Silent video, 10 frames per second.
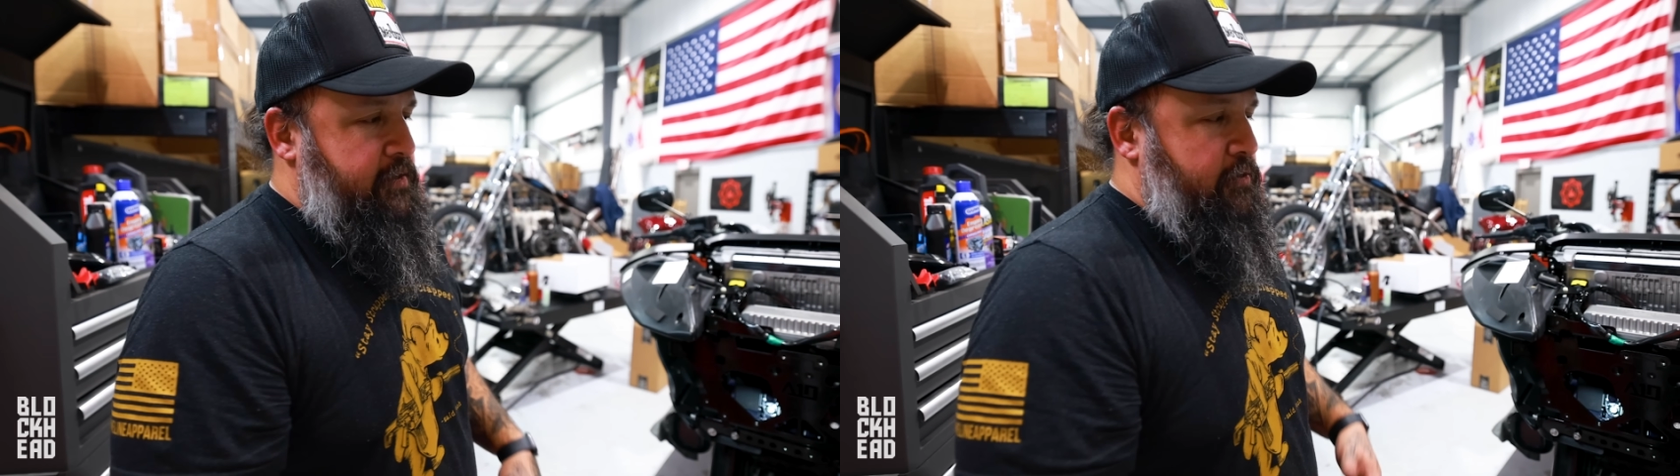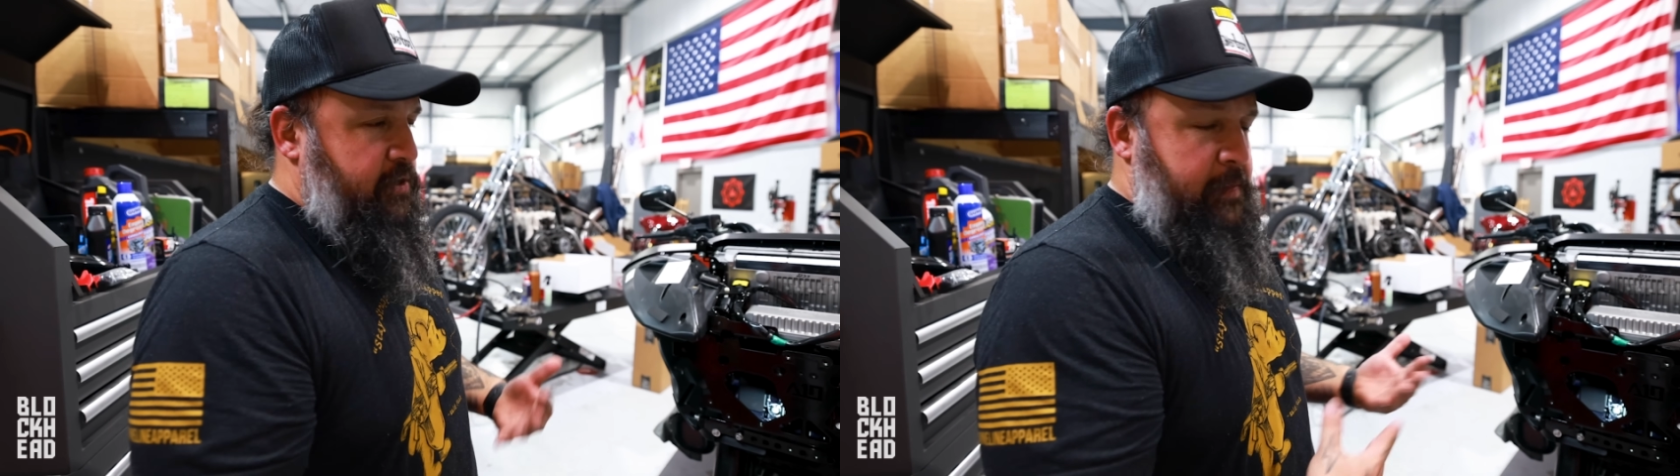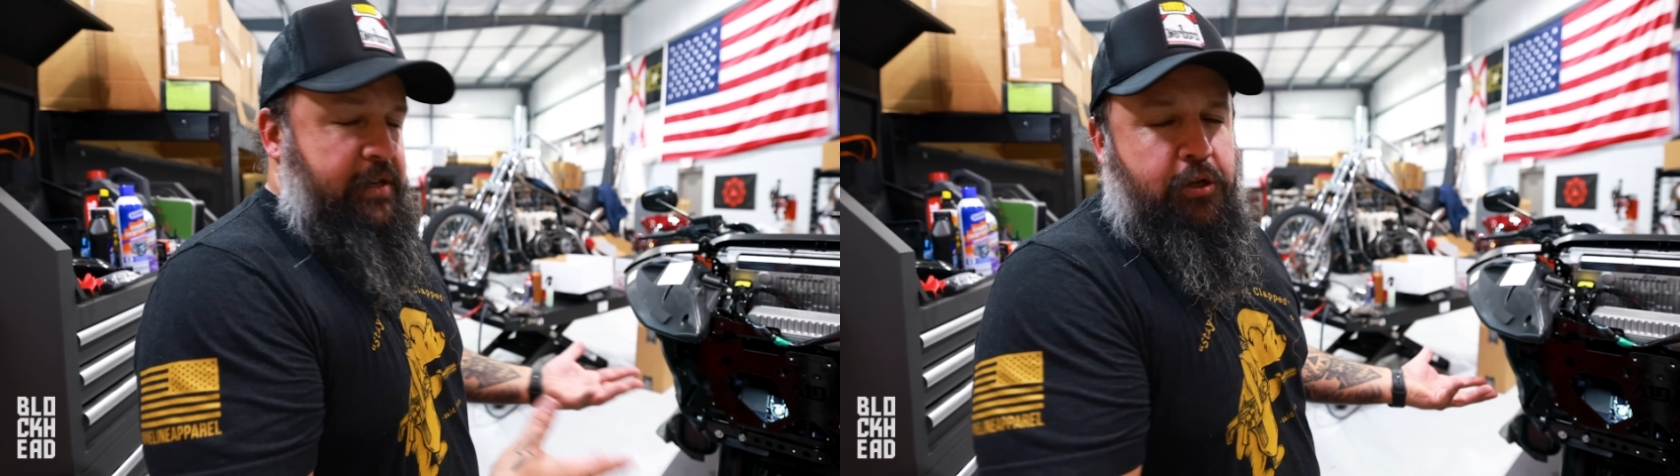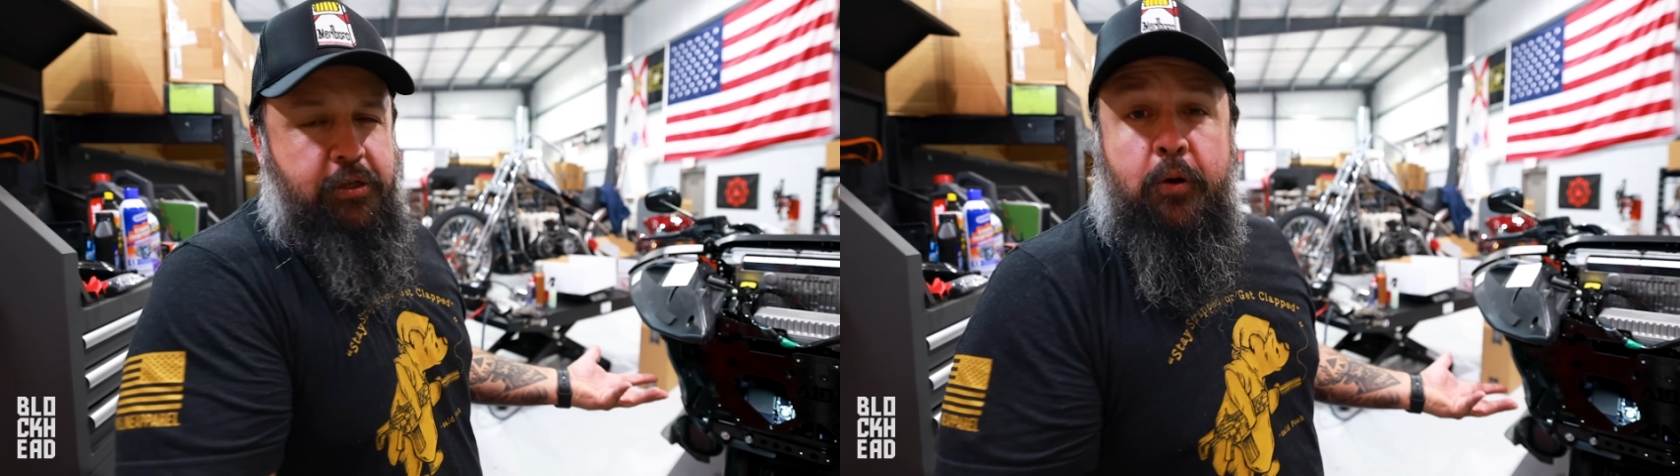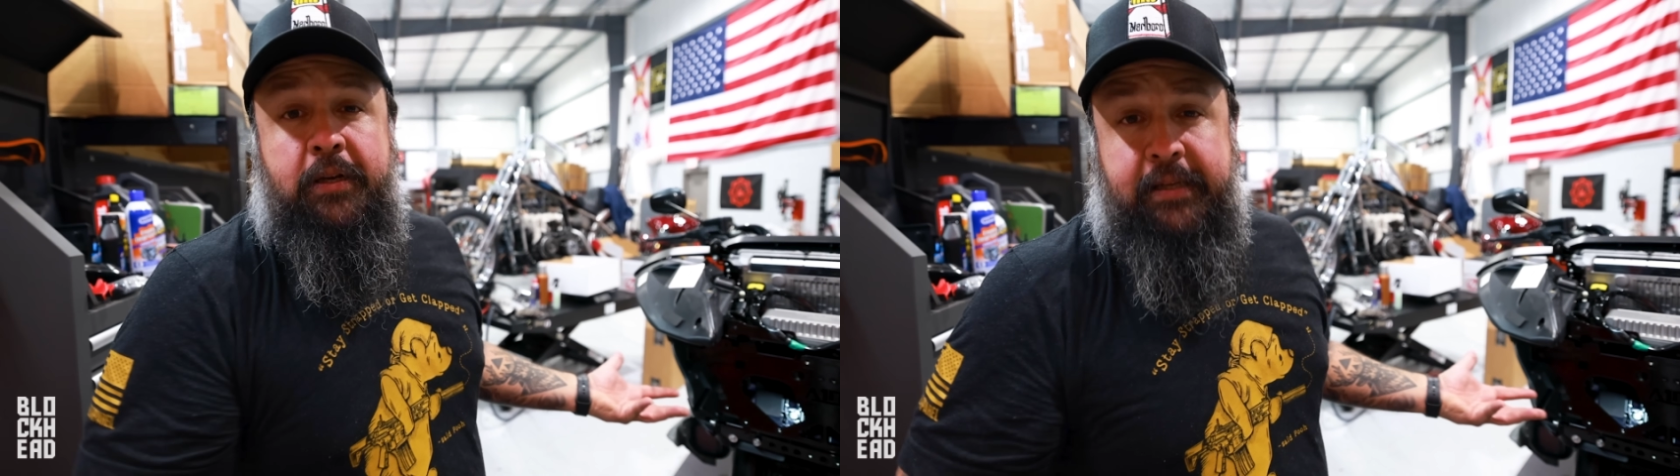so just make sure you
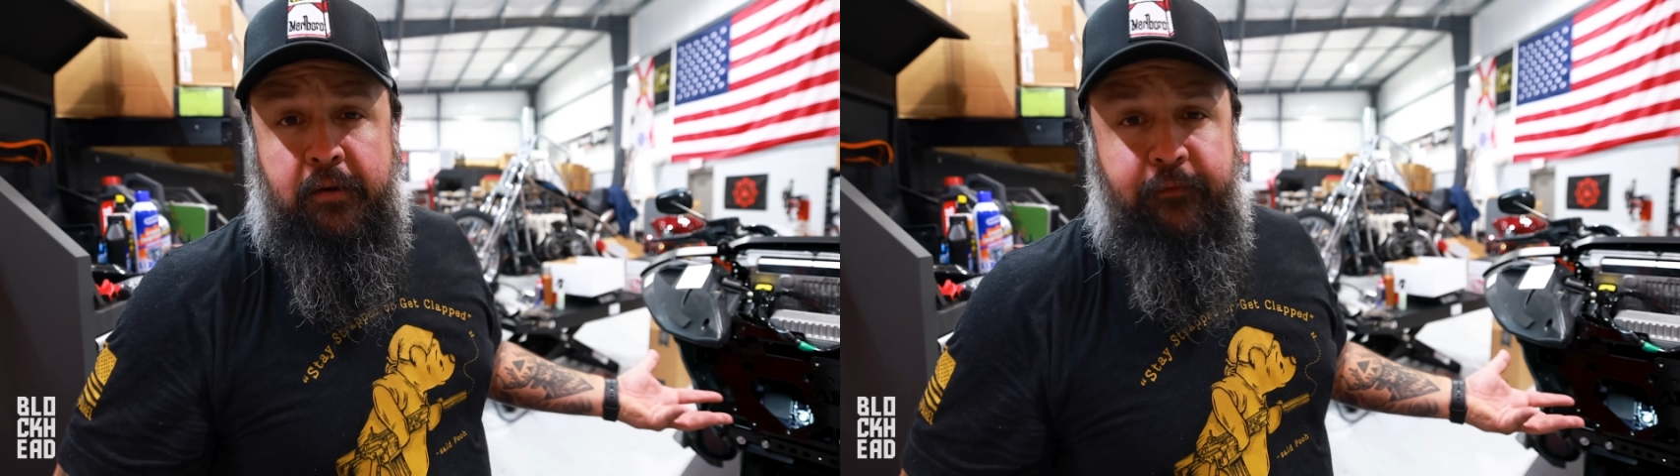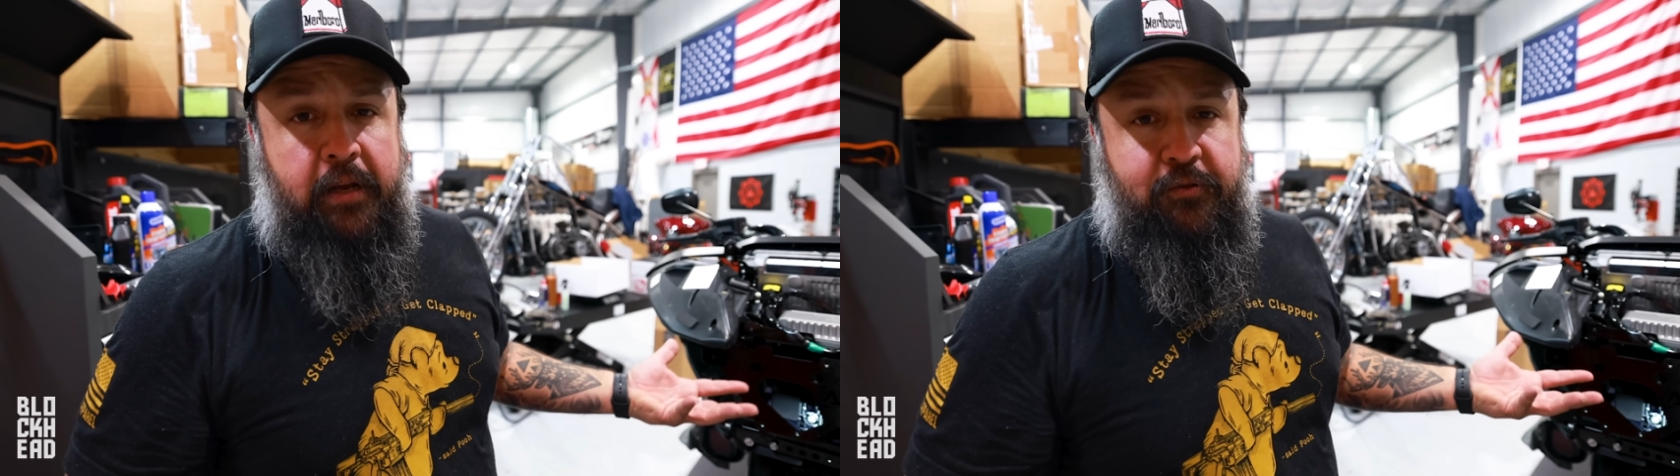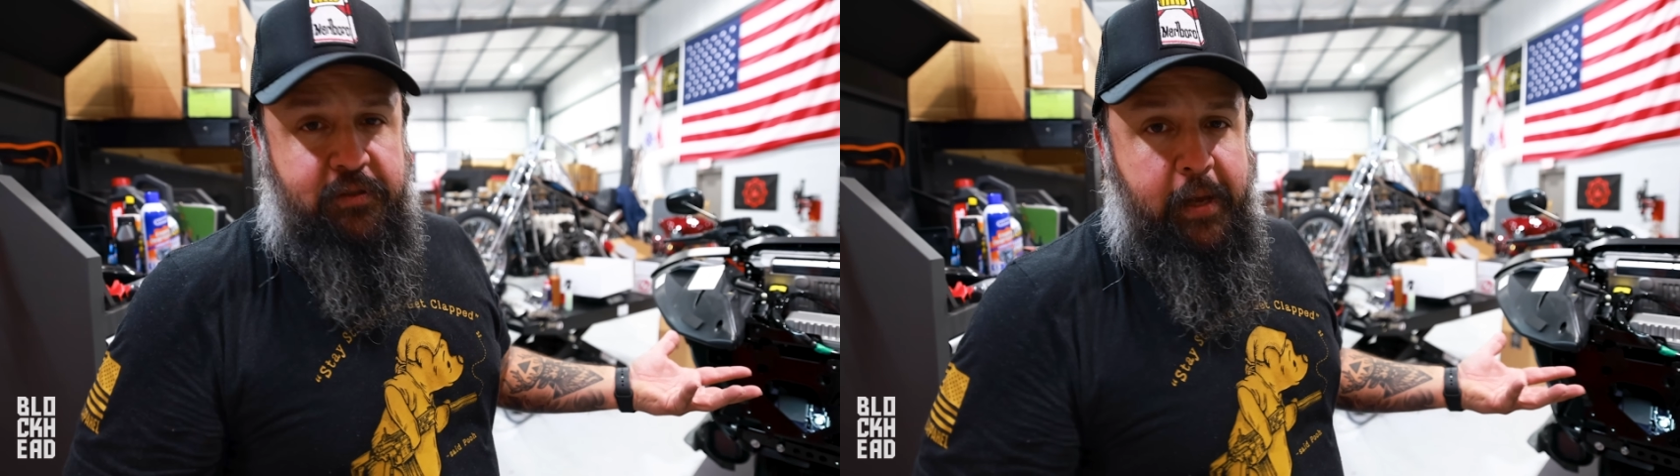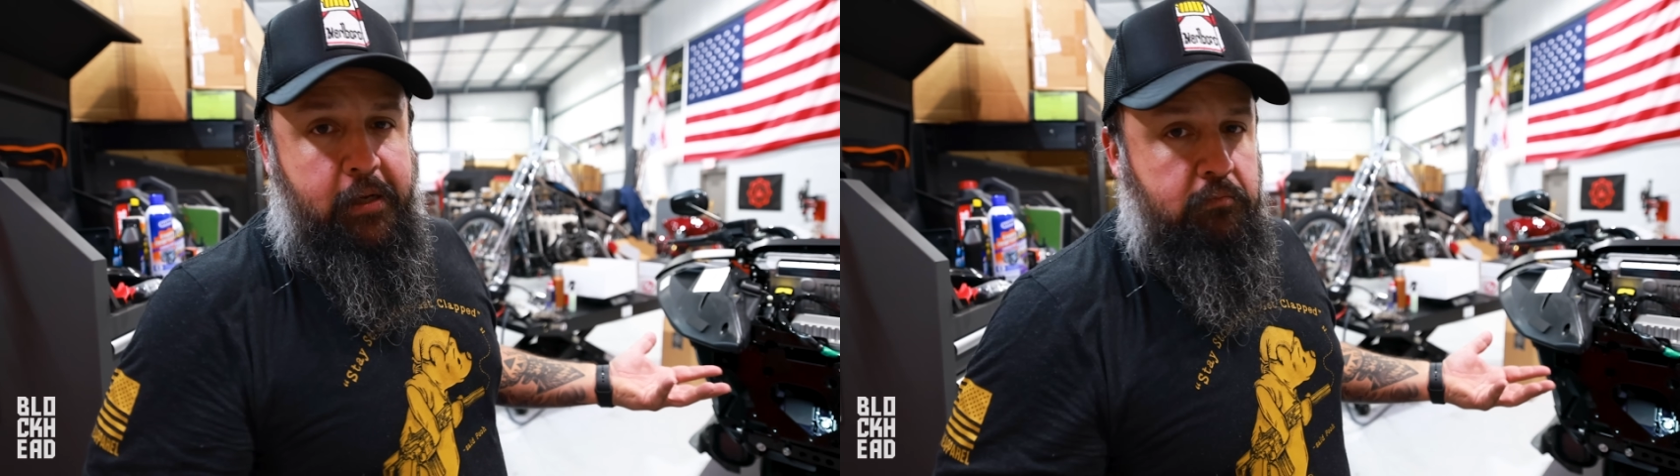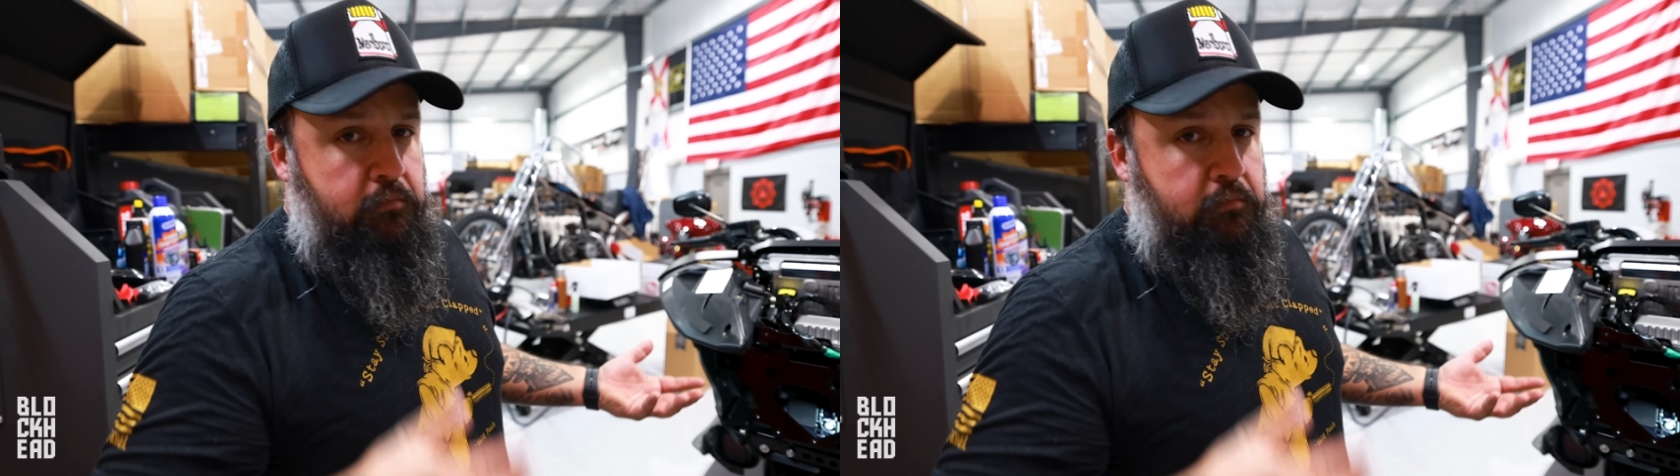torque it down to factory spec.